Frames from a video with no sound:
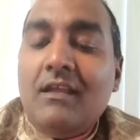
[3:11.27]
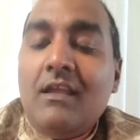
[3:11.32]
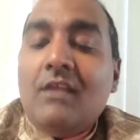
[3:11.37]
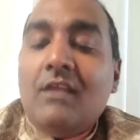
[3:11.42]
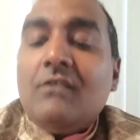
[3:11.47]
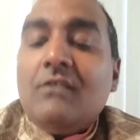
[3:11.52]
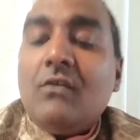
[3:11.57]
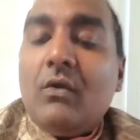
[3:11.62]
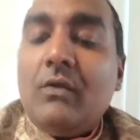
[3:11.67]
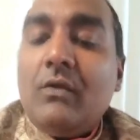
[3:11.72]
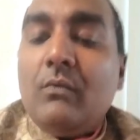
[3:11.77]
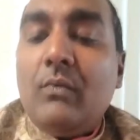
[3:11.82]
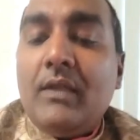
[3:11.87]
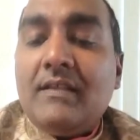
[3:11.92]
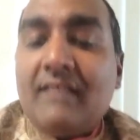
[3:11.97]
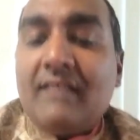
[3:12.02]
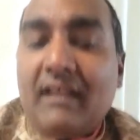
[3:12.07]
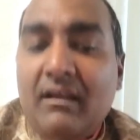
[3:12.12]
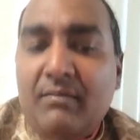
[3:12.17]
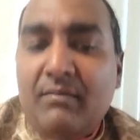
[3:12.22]
So we
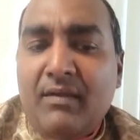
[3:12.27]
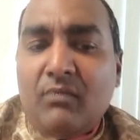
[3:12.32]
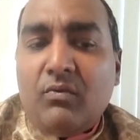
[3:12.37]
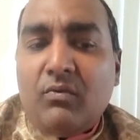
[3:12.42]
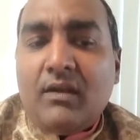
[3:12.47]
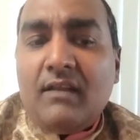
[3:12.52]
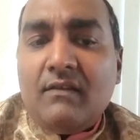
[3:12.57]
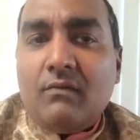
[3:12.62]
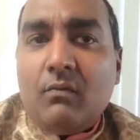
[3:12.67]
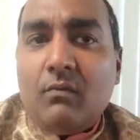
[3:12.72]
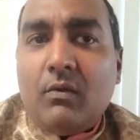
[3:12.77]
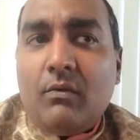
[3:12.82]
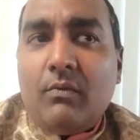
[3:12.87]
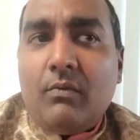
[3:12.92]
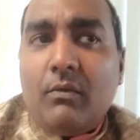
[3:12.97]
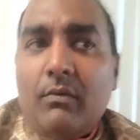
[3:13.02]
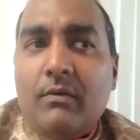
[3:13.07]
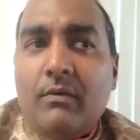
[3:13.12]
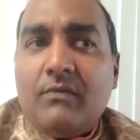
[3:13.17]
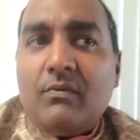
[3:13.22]
celebrate what is what, what
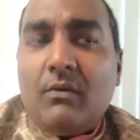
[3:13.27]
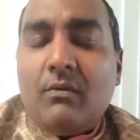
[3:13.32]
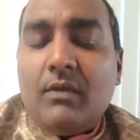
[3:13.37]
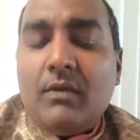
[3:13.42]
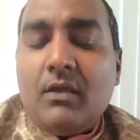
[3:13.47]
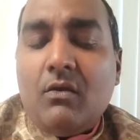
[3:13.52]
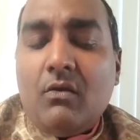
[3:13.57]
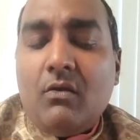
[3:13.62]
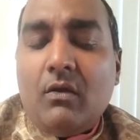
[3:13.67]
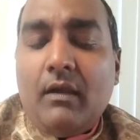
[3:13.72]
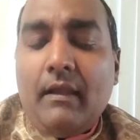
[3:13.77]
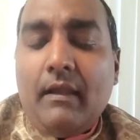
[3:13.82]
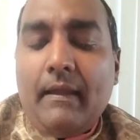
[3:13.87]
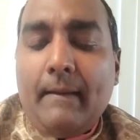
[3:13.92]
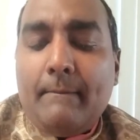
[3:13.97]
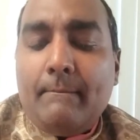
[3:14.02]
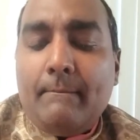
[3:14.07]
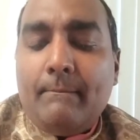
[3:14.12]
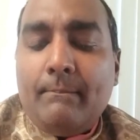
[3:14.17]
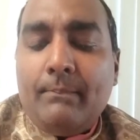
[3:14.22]
is what we call
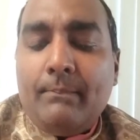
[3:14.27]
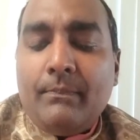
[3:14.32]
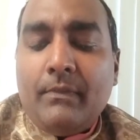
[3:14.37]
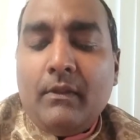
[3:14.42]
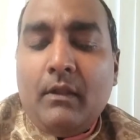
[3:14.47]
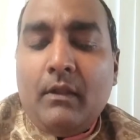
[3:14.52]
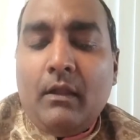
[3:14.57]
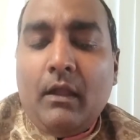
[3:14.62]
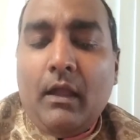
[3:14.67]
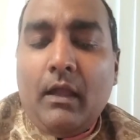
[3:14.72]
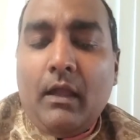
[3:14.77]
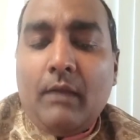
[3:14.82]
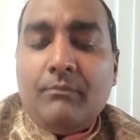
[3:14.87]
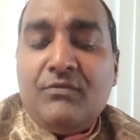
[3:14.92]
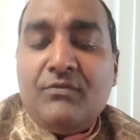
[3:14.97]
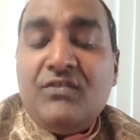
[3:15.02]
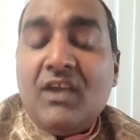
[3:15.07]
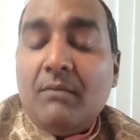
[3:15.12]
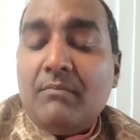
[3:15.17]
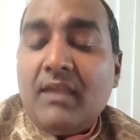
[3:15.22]
um, um
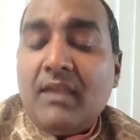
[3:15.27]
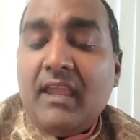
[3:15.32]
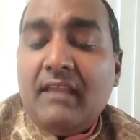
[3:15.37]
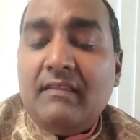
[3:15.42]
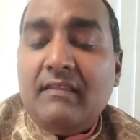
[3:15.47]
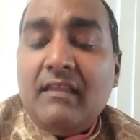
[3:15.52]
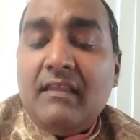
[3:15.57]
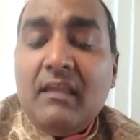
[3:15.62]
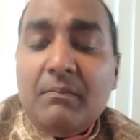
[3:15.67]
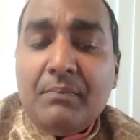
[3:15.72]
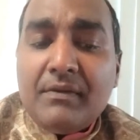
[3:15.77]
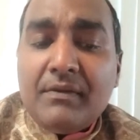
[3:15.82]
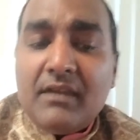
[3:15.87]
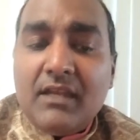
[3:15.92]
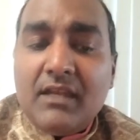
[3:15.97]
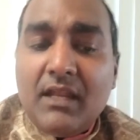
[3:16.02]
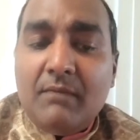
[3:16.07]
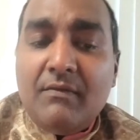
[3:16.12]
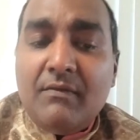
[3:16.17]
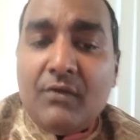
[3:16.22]
Jamk Deep, the
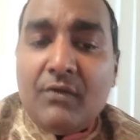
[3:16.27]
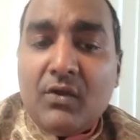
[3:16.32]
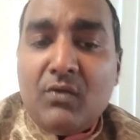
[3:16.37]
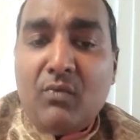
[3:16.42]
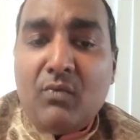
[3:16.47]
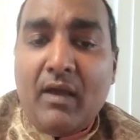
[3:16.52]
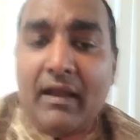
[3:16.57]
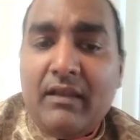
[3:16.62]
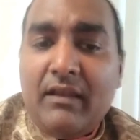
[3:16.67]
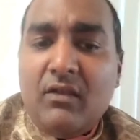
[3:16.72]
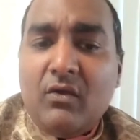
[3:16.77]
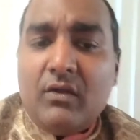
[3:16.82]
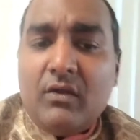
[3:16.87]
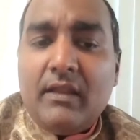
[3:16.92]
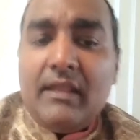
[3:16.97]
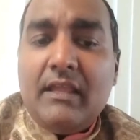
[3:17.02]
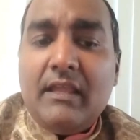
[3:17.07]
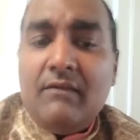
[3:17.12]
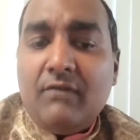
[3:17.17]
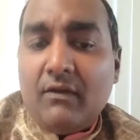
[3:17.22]
day before Diwali, on the
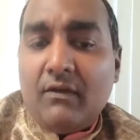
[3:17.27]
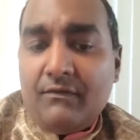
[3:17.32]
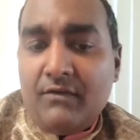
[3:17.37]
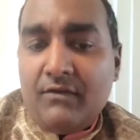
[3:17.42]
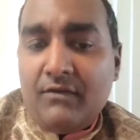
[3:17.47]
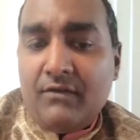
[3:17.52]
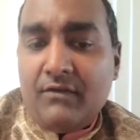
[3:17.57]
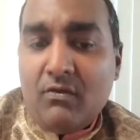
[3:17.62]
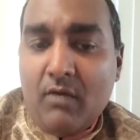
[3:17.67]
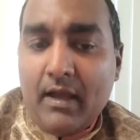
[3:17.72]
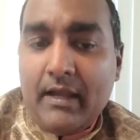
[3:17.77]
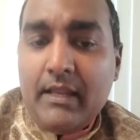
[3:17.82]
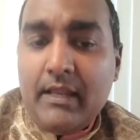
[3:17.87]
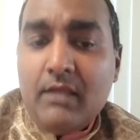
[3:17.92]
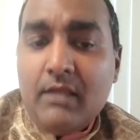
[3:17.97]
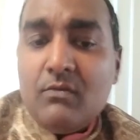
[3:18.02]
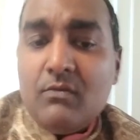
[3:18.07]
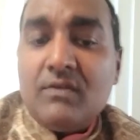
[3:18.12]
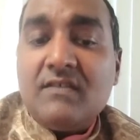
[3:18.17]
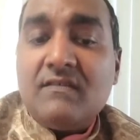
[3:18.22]
eve of Diwali,
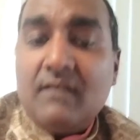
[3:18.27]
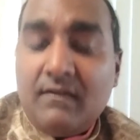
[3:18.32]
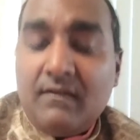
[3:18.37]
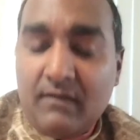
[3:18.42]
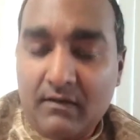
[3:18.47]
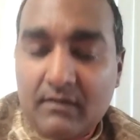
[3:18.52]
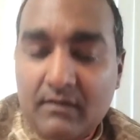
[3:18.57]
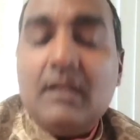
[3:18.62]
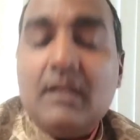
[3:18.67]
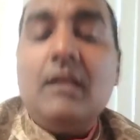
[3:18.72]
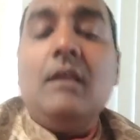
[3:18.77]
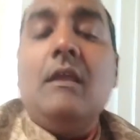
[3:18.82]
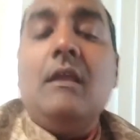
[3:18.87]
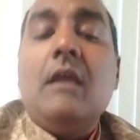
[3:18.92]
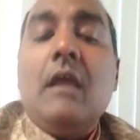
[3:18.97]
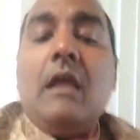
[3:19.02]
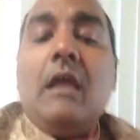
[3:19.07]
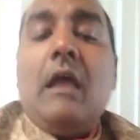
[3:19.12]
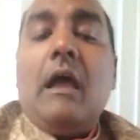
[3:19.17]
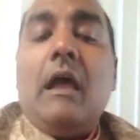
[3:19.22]
which is the third day,
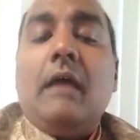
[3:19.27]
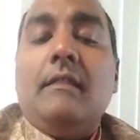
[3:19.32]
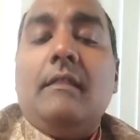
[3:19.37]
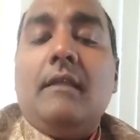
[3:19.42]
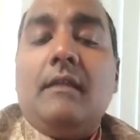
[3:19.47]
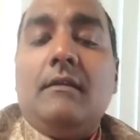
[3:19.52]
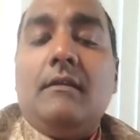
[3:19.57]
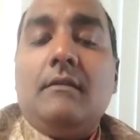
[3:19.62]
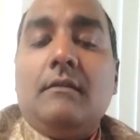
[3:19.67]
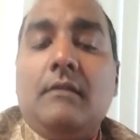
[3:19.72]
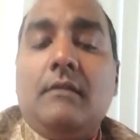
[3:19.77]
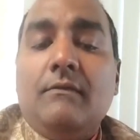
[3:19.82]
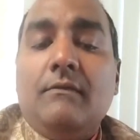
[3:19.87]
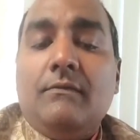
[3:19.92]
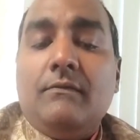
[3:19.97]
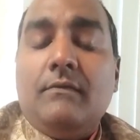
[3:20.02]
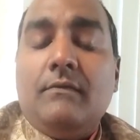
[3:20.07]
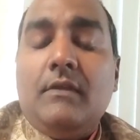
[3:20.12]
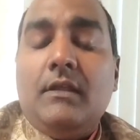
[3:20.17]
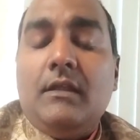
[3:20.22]
and then if
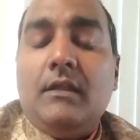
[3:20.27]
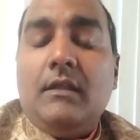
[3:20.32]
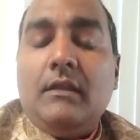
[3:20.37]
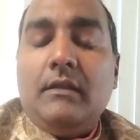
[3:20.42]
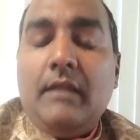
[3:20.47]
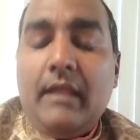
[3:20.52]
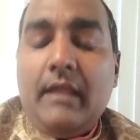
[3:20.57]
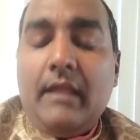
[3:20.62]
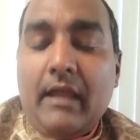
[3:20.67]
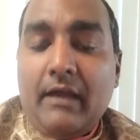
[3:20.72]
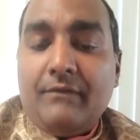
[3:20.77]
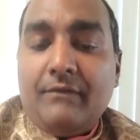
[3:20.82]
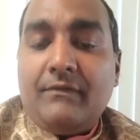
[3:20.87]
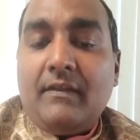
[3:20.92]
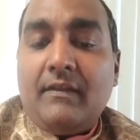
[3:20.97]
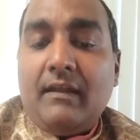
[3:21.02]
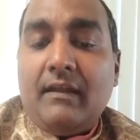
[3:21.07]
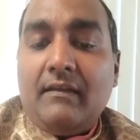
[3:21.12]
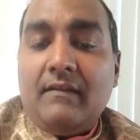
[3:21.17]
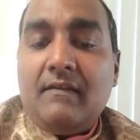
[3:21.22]
the day after
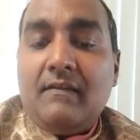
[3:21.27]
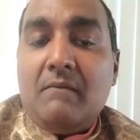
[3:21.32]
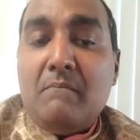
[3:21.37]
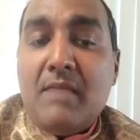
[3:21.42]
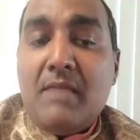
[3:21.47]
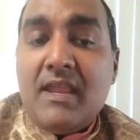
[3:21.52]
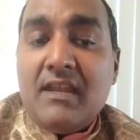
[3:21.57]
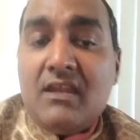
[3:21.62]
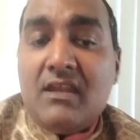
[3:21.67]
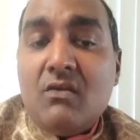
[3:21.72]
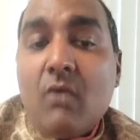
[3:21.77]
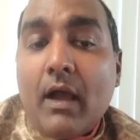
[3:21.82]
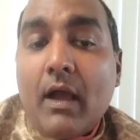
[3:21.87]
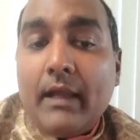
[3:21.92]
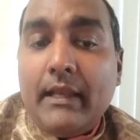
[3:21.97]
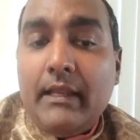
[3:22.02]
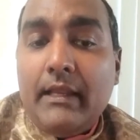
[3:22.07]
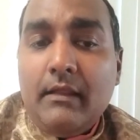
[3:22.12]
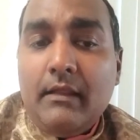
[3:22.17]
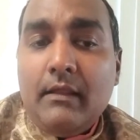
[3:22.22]
that is the main
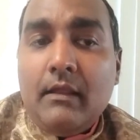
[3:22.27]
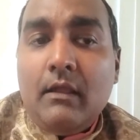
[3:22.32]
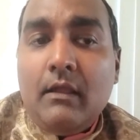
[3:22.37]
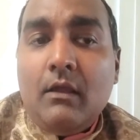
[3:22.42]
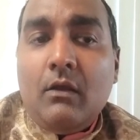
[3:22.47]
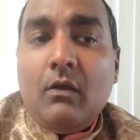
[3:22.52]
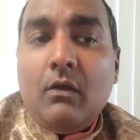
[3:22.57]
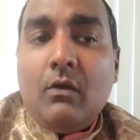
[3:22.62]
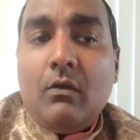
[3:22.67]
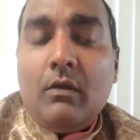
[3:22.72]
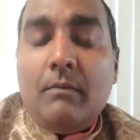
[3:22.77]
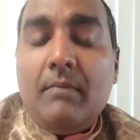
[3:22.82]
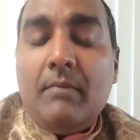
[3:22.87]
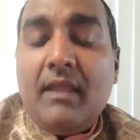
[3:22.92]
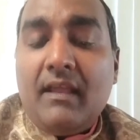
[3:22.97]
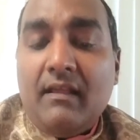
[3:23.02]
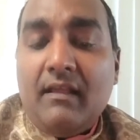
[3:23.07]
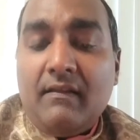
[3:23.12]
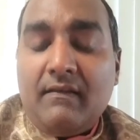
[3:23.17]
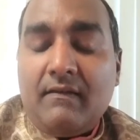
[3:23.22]
Diwali, or the
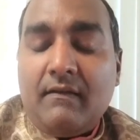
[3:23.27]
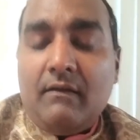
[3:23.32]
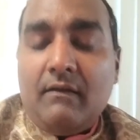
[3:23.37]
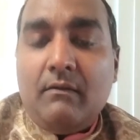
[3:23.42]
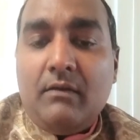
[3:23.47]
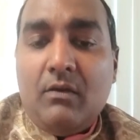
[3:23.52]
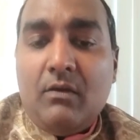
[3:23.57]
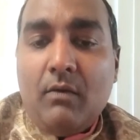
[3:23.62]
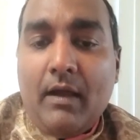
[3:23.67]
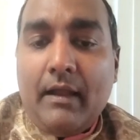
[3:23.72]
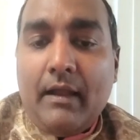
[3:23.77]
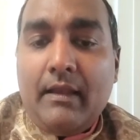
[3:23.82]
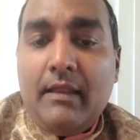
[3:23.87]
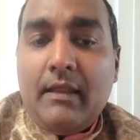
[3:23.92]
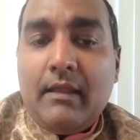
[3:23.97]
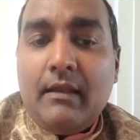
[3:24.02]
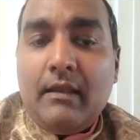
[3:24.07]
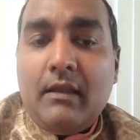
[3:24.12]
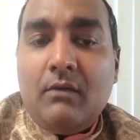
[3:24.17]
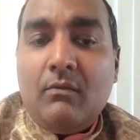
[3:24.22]
biggest Diwali,
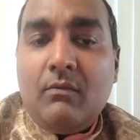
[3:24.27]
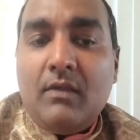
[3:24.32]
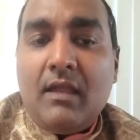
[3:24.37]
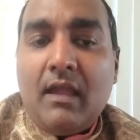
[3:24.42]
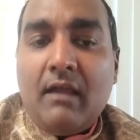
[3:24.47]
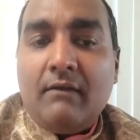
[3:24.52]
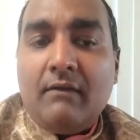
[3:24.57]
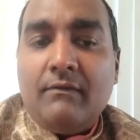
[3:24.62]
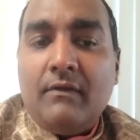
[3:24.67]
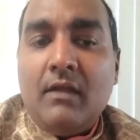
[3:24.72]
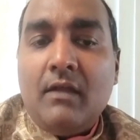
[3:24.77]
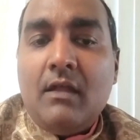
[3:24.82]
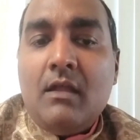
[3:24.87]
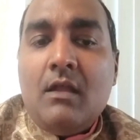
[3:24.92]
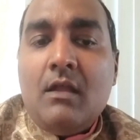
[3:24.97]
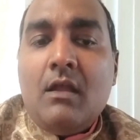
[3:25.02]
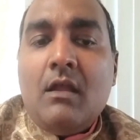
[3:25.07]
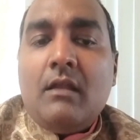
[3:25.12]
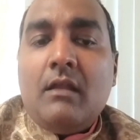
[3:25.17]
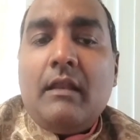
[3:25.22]
and then we have
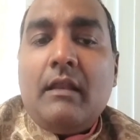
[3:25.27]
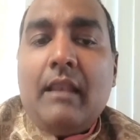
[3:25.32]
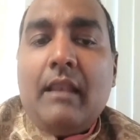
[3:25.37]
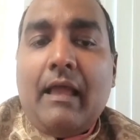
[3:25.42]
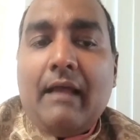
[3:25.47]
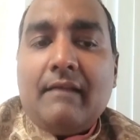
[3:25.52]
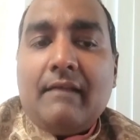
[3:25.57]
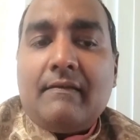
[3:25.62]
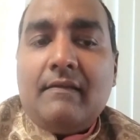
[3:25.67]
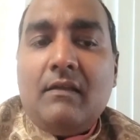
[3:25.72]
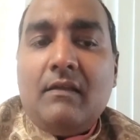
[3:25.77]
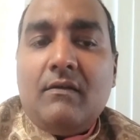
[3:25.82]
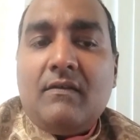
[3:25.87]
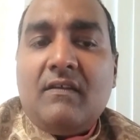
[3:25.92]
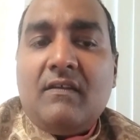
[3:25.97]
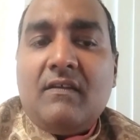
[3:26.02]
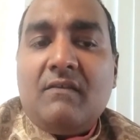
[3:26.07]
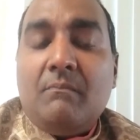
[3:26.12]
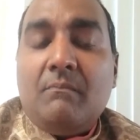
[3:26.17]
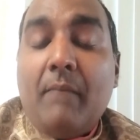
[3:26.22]
the last day, which
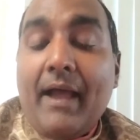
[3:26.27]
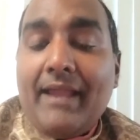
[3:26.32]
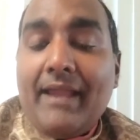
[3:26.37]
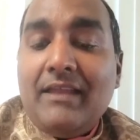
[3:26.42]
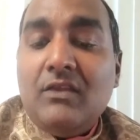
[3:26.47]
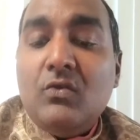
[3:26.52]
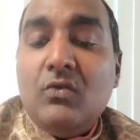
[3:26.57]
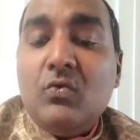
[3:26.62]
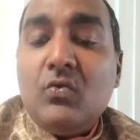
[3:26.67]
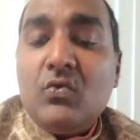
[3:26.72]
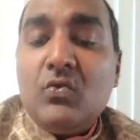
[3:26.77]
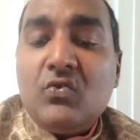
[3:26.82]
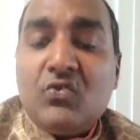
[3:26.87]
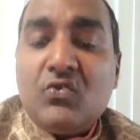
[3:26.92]
is Baiduj,